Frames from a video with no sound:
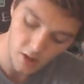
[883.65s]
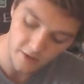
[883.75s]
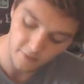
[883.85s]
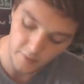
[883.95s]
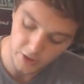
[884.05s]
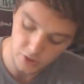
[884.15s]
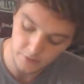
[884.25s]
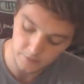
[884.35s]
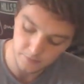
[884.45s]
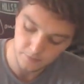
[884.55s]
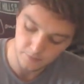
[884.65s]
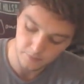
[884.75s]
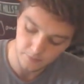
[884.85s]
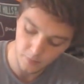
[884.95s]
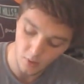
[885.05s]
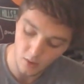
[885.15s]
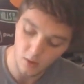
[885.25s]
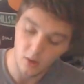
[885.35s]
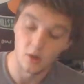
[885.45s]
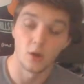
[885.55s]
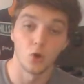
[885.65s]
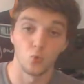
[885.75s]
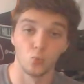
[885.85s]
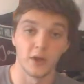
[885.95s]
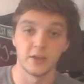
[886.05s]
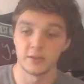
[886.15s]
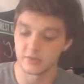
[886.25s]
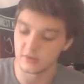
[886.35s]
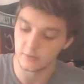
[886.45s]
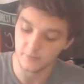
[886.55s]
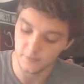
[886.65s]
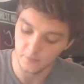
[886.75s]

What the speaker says: inflammation? Redness,